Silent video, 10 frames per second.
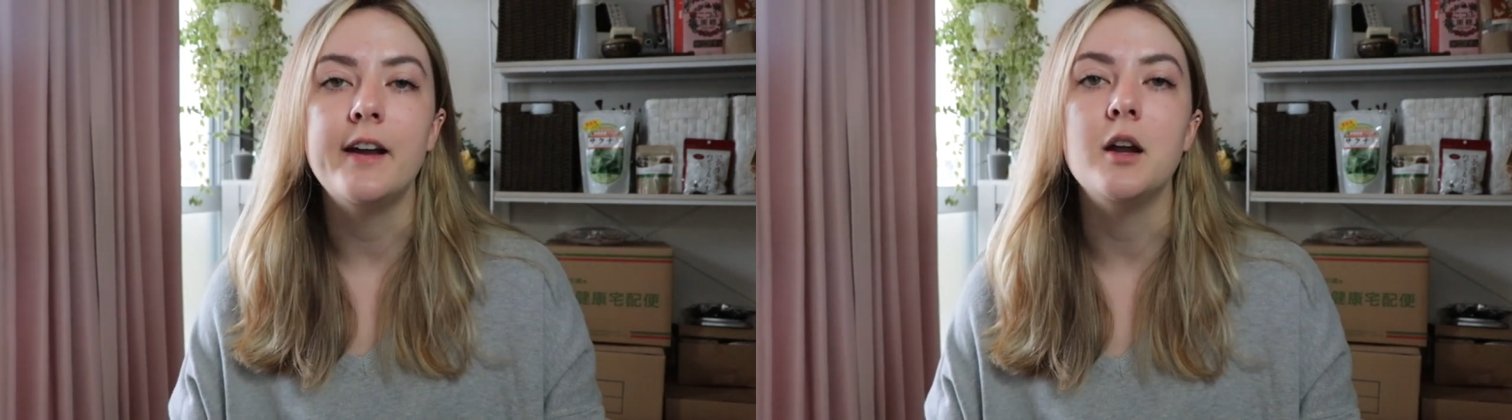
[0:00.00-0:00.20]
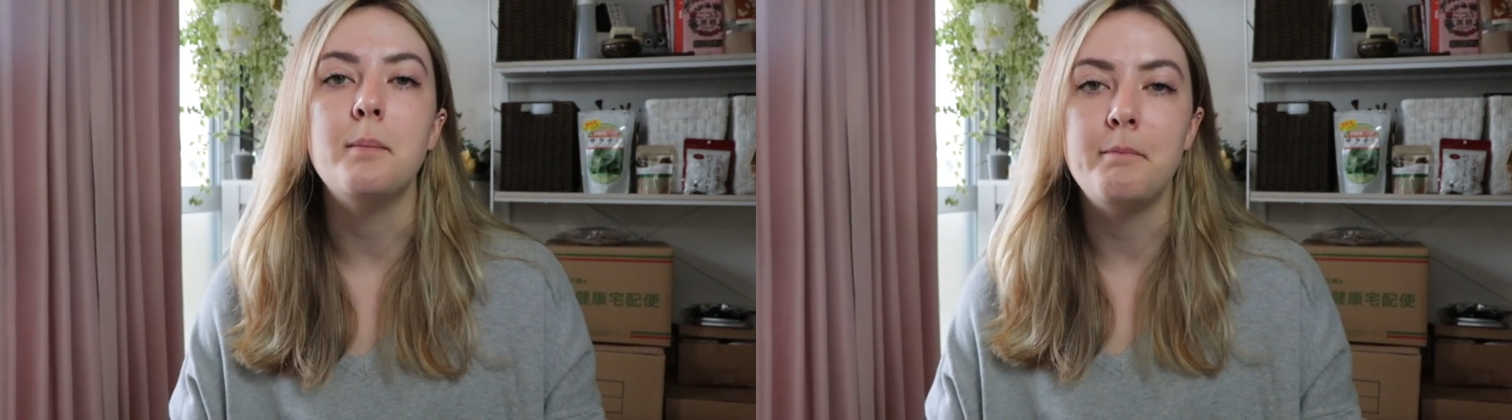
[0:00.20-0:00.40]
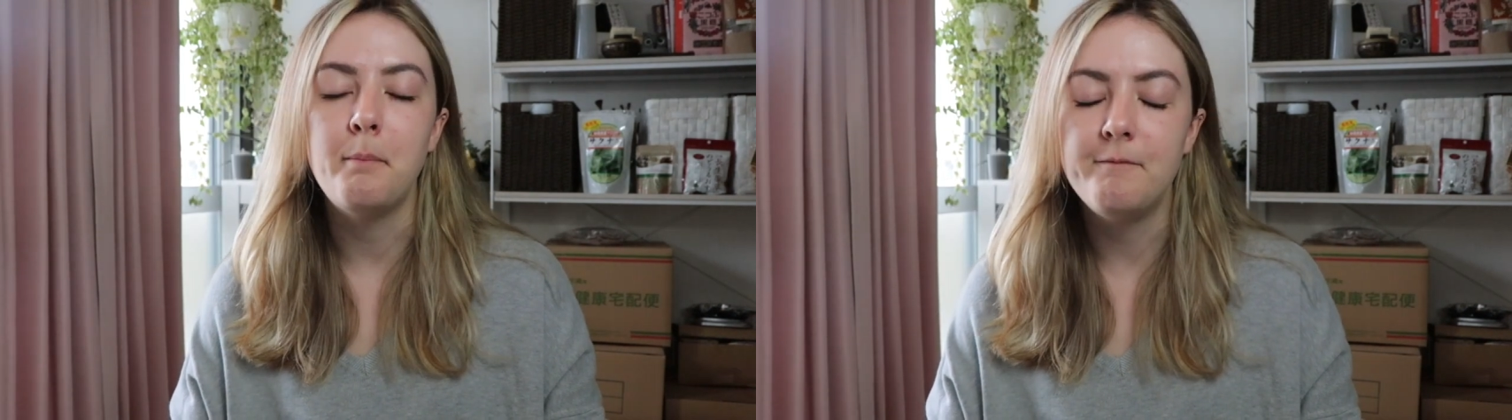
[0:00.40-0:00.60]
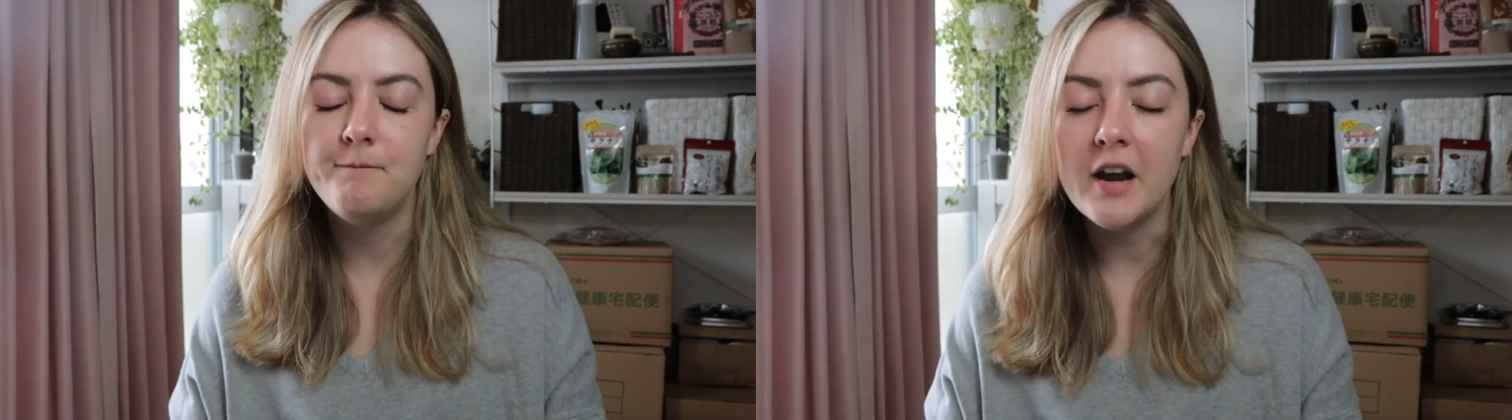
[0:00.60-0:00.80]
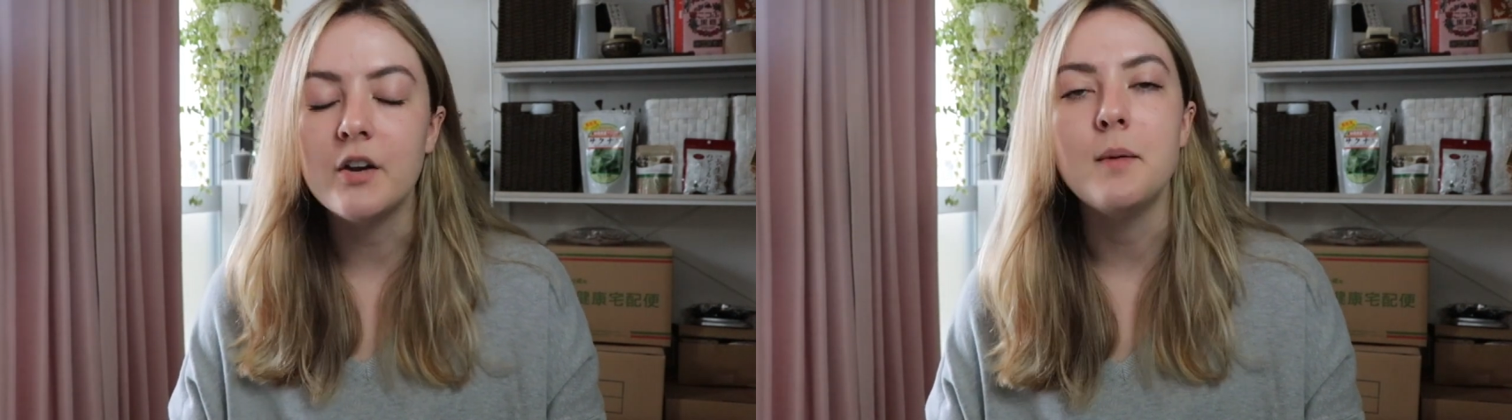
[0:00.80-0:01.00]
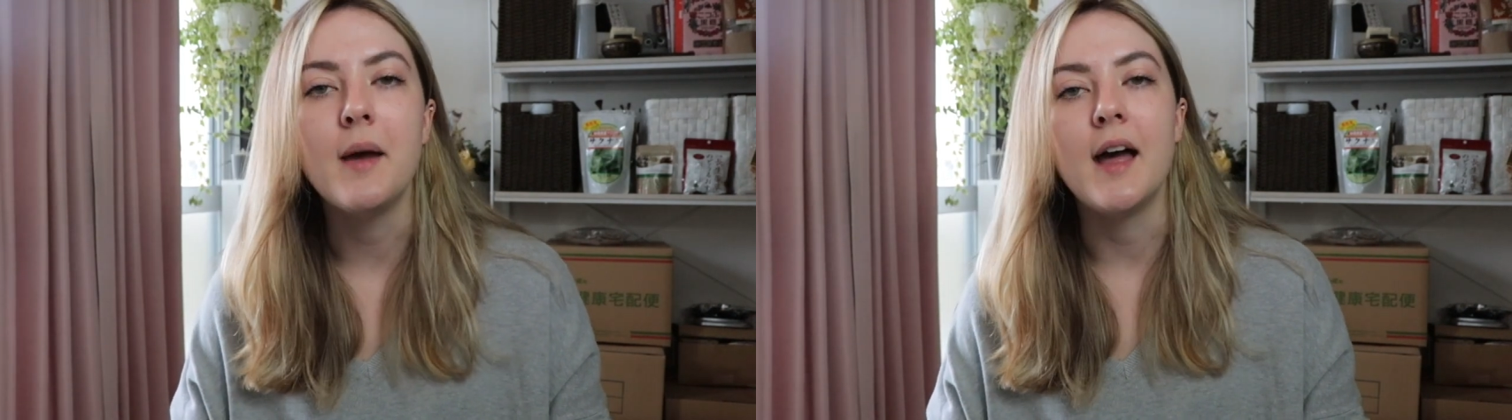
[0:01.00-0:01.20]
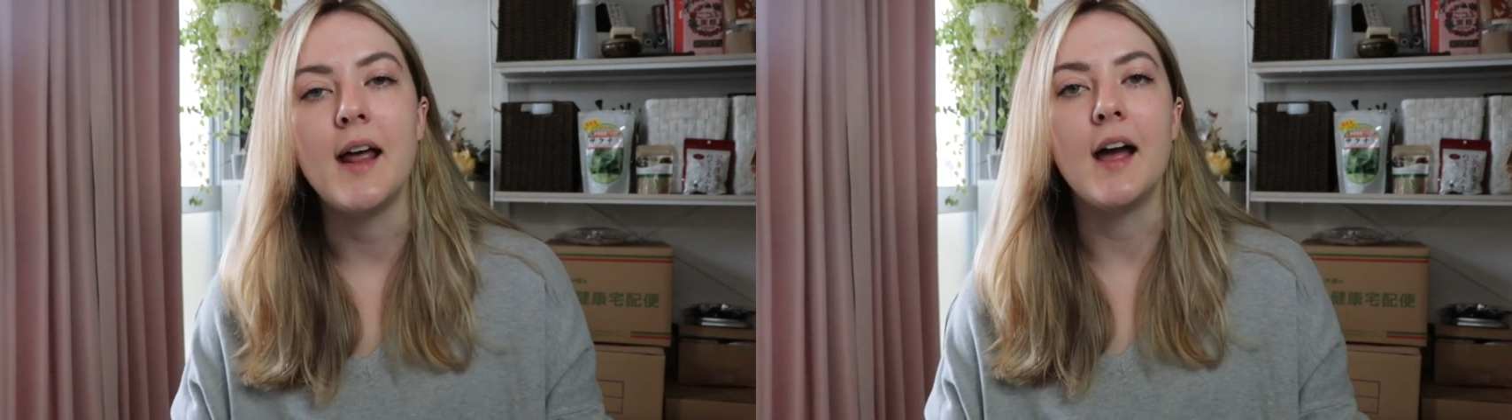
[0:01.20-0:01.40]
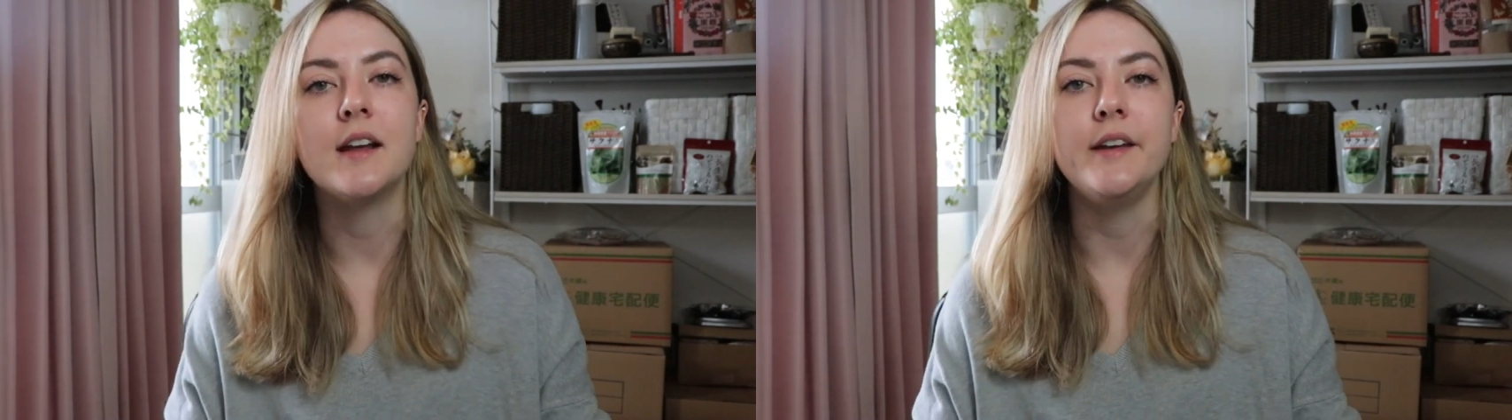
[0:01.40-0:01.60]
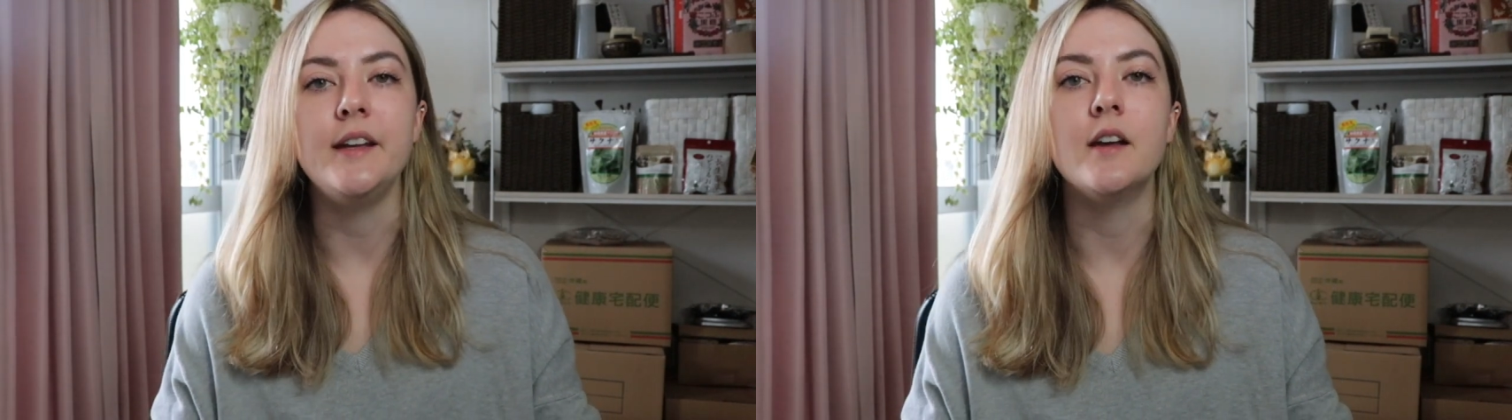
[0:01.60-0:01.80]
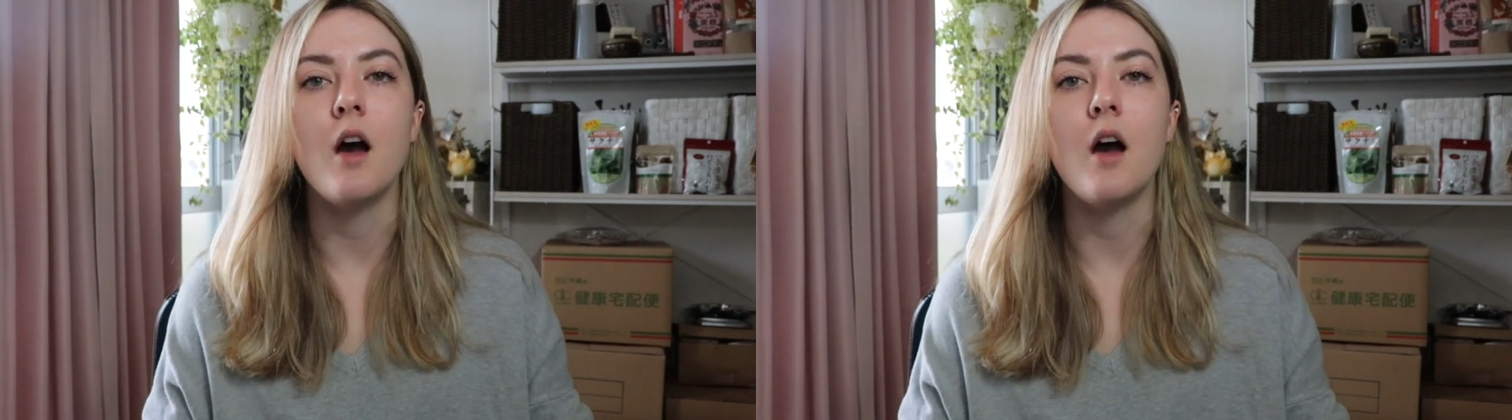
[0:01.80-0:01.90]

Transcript: very, very bad acne.